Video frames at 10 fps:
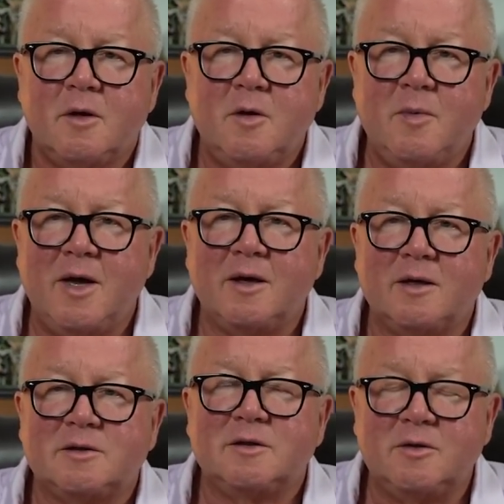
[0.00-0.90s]
You bet.
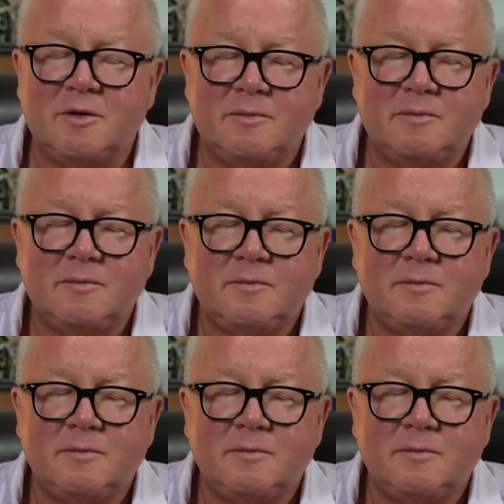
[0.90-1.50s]
Let's do it. Cool.